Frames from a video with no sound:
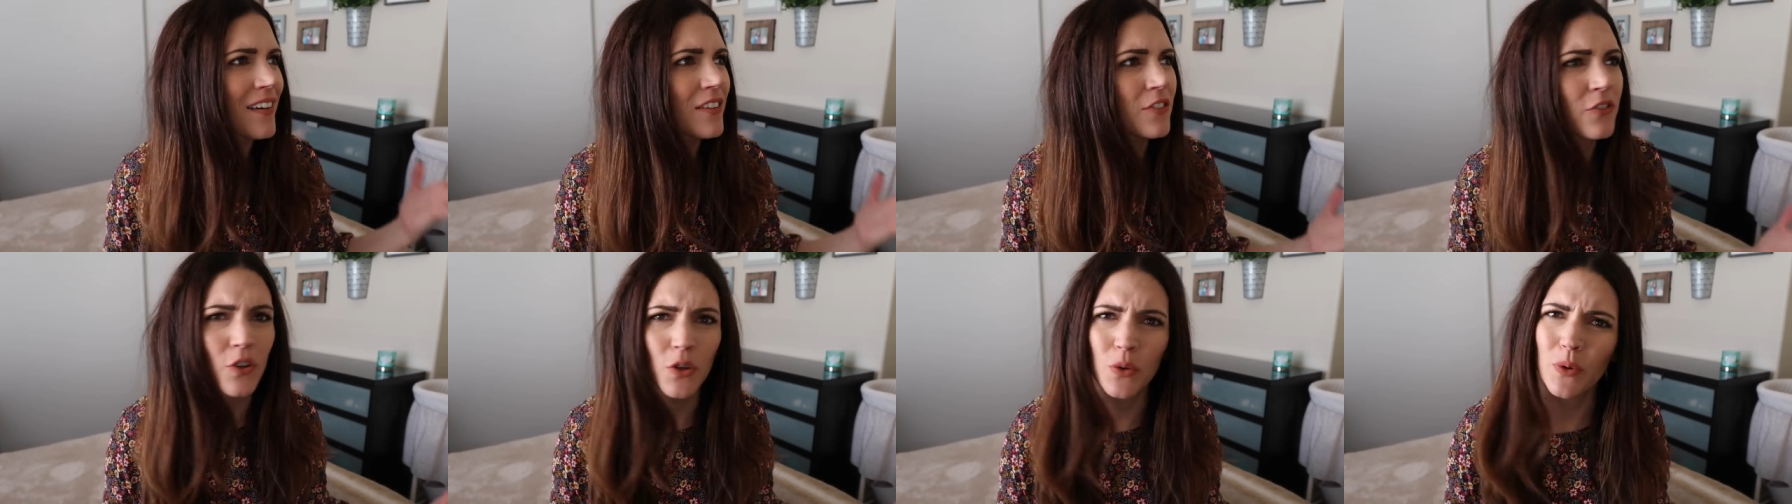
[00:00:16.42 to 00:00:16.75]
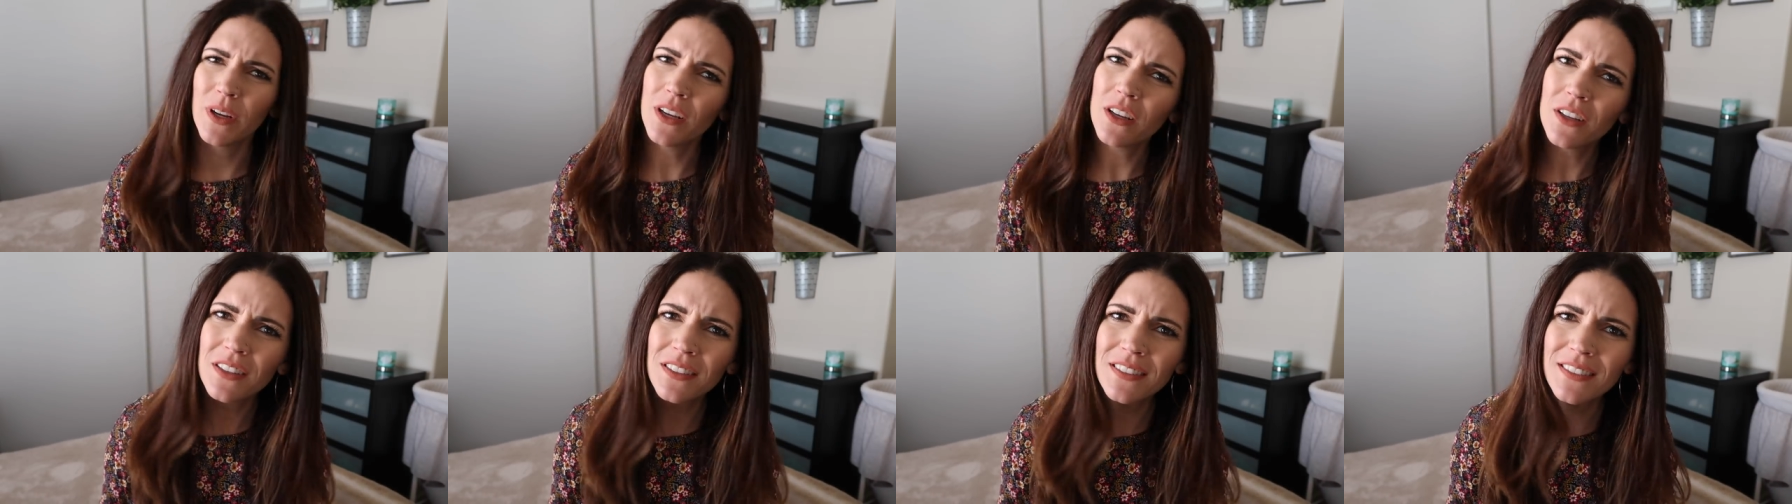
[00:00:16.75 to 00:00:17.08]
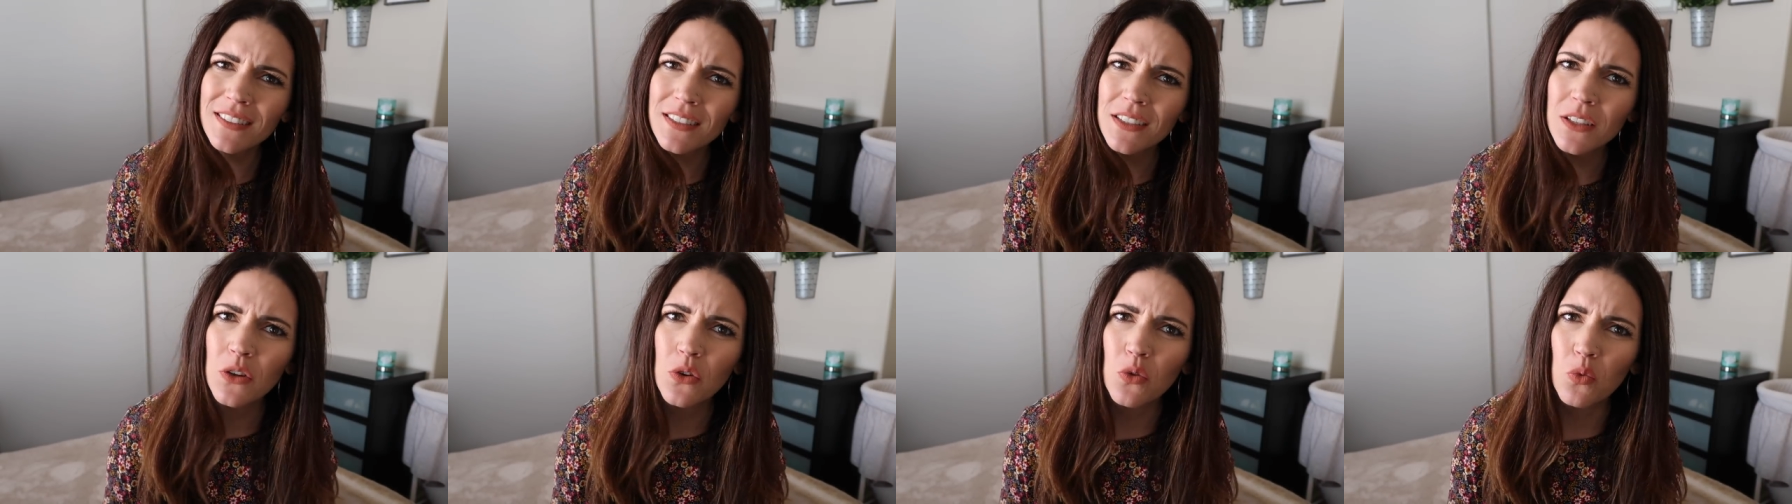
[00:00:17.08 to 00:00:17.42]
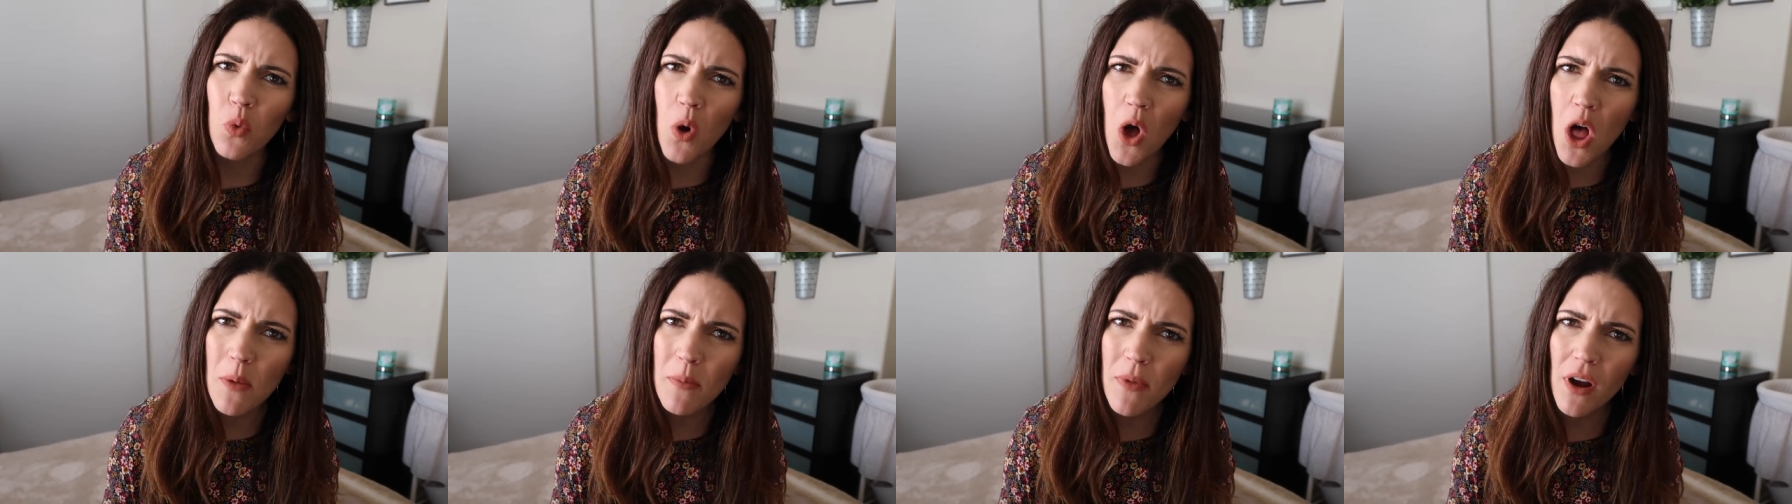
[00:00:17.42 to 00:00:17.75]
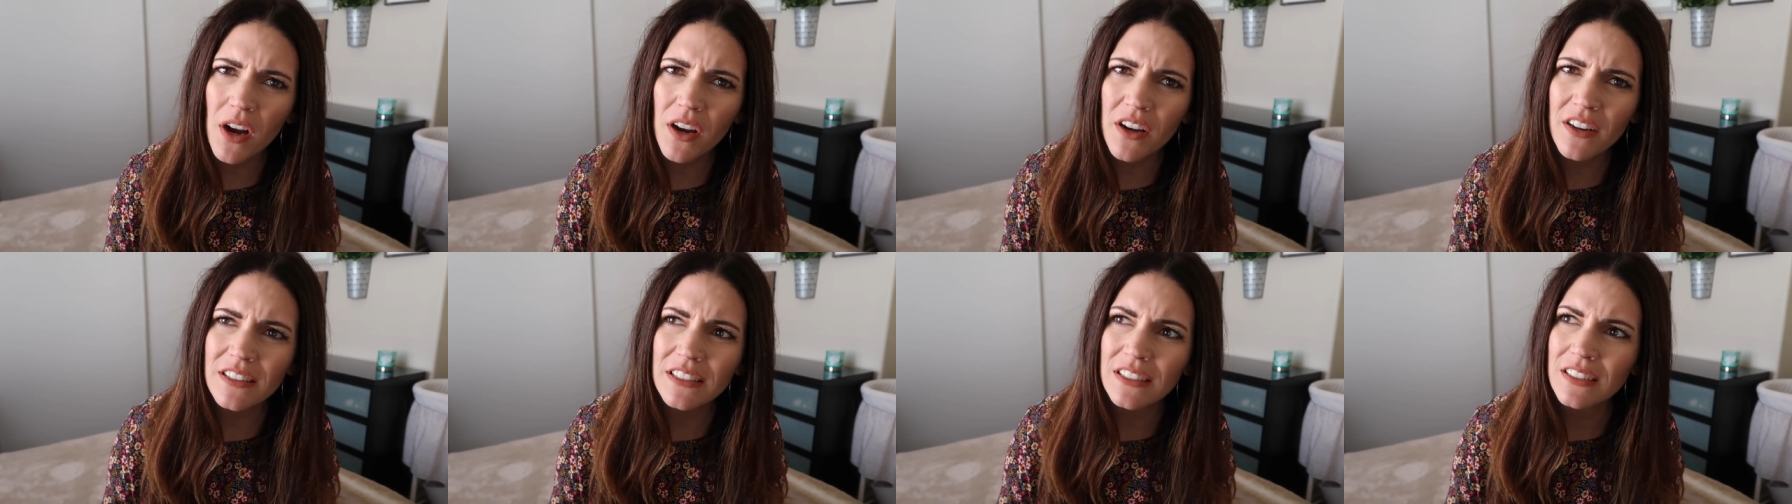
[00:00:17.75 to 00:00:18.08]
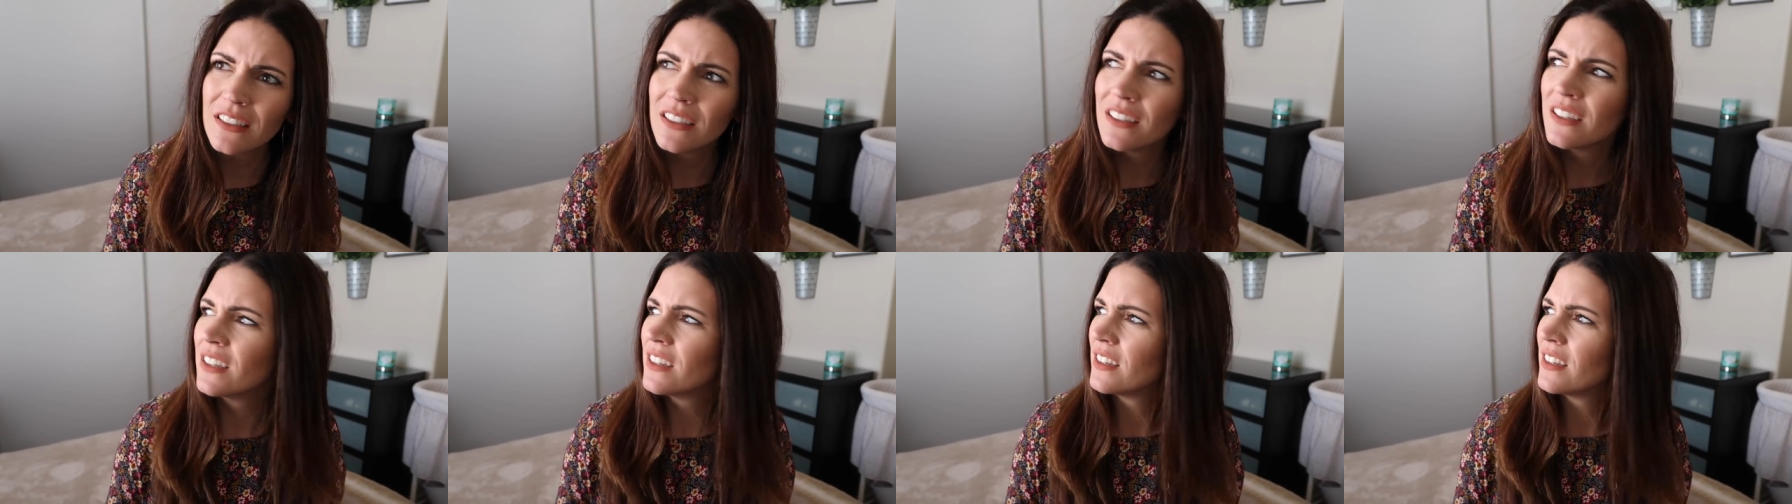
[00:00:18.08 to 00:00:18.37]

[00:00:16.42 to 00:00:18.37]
for reals? Walmart?